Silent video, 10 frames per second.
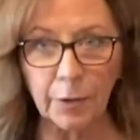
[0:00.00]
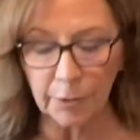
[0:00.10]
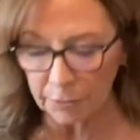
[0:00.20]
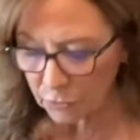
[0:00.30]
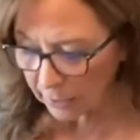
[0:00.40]
and
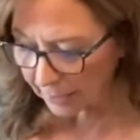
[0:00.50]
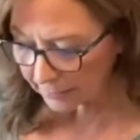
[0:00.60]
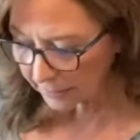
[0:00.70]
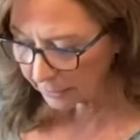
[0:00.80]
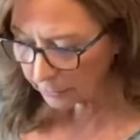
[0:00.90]

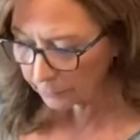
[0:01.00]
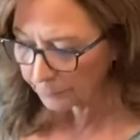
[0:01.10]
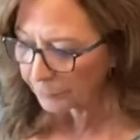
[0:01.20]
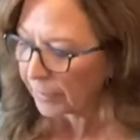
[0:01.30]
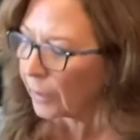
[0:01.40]
contrast here.
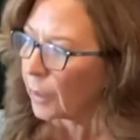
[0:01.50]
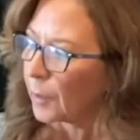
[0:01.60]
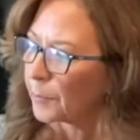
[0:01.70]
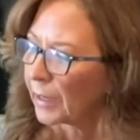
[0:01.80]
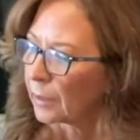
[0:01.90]

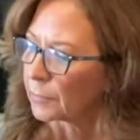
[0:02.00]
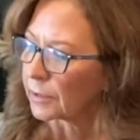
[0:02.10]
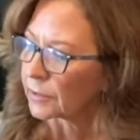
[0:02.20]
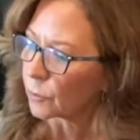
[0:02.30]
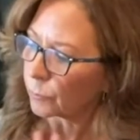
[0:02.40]

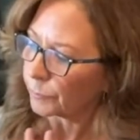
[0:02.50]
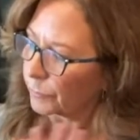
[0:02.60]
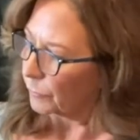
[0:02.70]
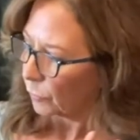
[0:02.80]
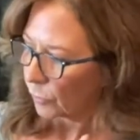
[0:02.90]
Pamela's
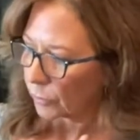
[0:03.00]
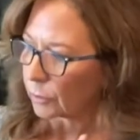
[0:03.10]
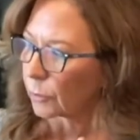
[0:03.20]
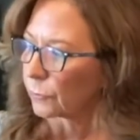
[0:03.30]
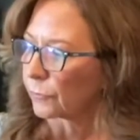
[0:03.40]
good
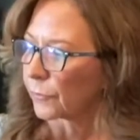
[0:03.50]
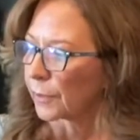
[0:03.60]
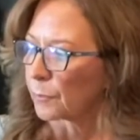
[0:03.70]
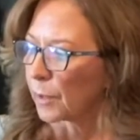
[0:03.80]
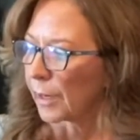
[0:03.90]
gluten-free
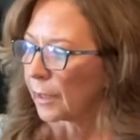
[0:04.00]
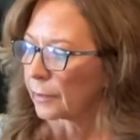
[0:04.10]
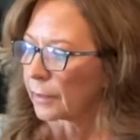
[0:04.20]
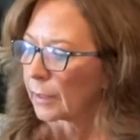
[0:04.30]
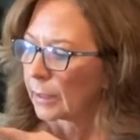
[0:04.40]

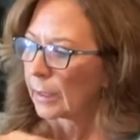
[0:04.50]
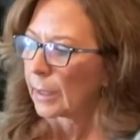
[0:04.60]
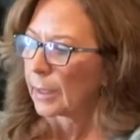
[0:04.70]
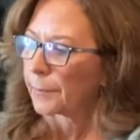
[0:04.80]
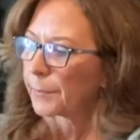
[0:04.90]
brand,
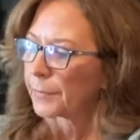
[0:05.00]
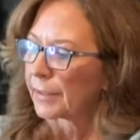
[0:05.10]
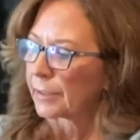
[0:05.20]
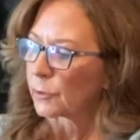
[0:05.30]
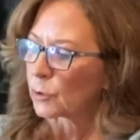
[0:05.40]

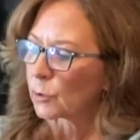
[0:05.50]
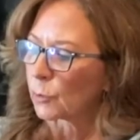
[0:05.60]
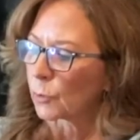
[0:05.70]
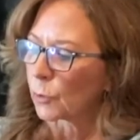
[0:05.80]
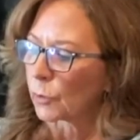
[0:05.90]
in
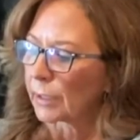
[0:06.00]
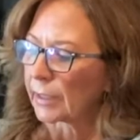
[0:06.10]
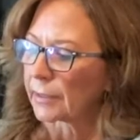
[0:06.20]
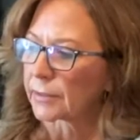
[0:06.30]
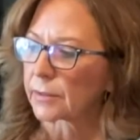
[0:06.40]
2
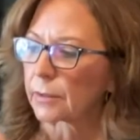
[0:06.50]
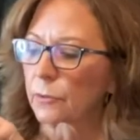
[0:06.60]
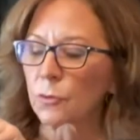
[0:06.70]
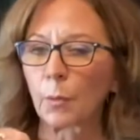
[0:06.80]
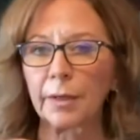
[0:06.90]
cookies,
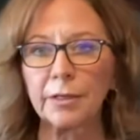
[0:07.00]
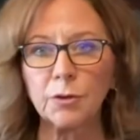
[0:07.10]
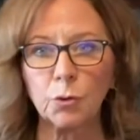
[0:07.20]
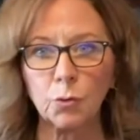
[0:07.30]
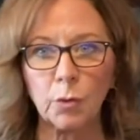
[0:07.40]

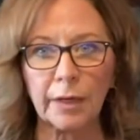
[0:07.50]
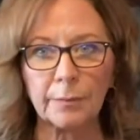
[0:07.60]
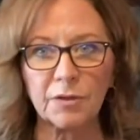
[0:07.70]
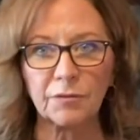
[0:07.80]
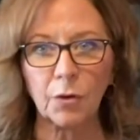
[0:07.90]
22
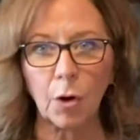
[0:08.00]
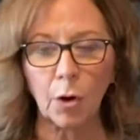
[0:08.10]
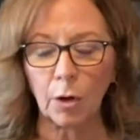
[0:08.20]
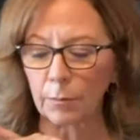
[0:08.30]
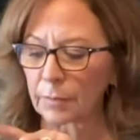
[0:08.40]
grams of
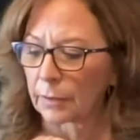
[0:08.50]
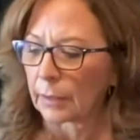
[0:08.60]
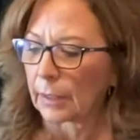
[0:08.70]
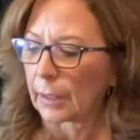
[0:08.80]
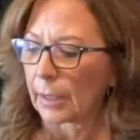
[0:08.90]
carb
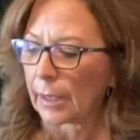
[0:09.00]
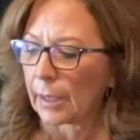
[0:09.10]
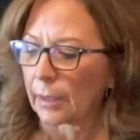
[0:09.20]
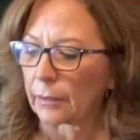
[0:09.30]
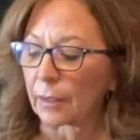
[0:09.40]

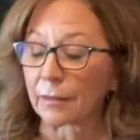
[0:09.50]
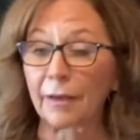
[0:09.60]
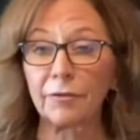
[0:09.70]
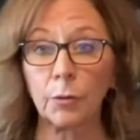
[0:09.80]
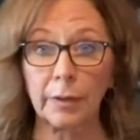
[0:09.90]
and
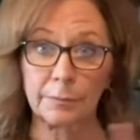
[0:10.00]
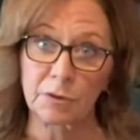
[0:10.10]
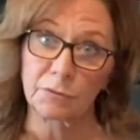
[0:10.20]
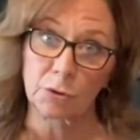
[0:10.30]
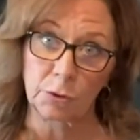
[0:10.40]
11 grams
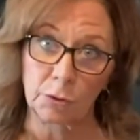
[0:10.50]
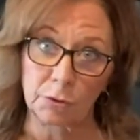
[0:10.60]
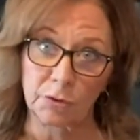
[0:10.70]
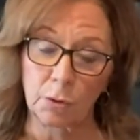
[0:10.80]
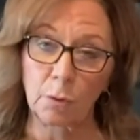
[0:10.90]
of sugar.
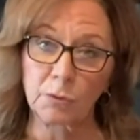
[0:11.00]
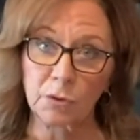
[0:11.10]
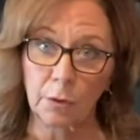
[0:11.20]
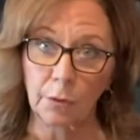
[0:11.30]
So almost all the